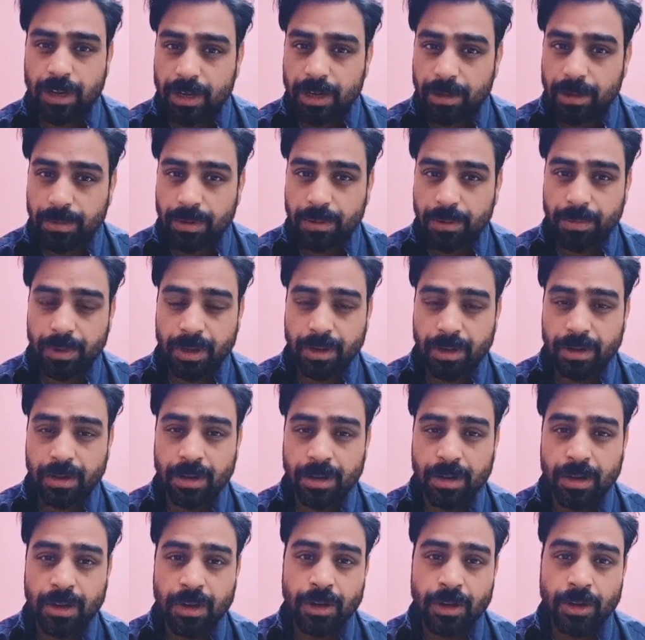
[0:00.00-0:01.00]
developer
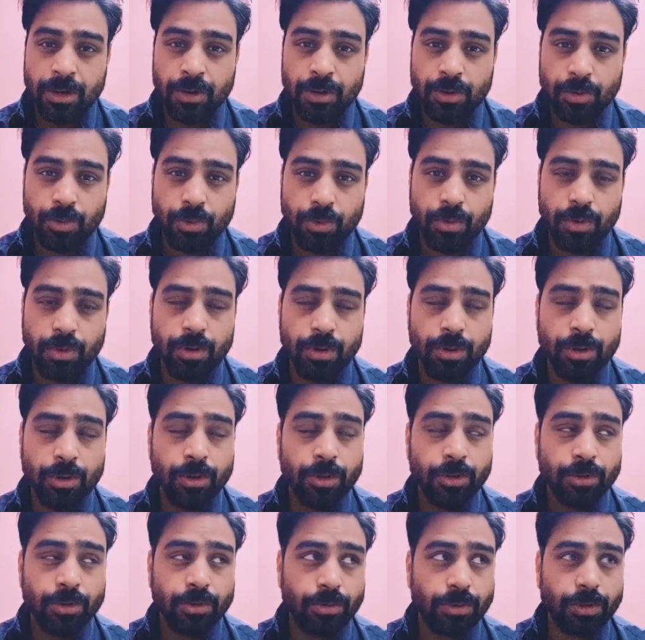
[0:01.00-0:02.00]
tool
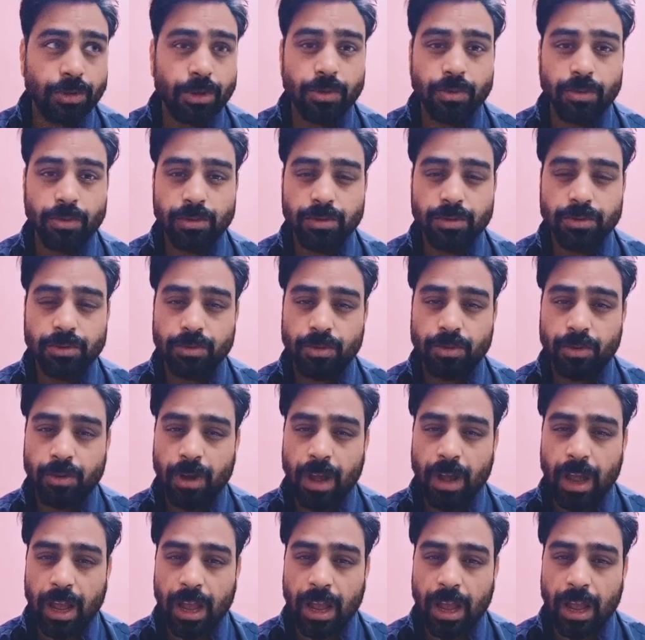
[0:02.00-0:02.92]
through the tool. So